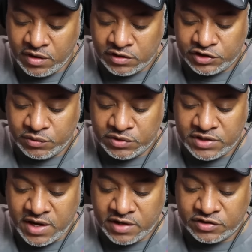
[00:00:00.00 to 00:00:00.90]
She was
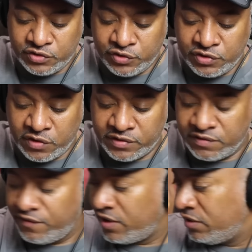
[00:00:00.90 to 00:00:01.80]
asked, "Do you know the
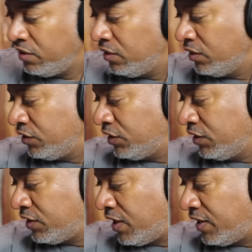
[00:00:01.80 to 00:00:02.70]
defendant?" And she
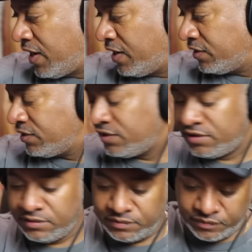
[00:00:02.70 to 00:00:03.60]
said yes.
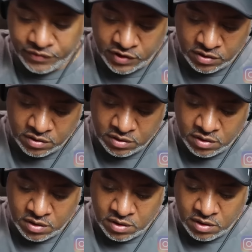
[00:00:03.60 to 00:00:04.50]

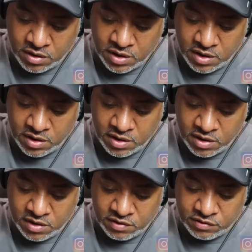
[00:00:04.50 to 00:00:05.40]

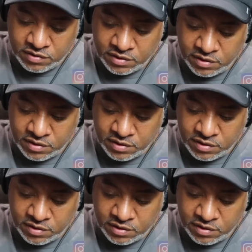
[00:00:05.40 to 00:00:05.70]
And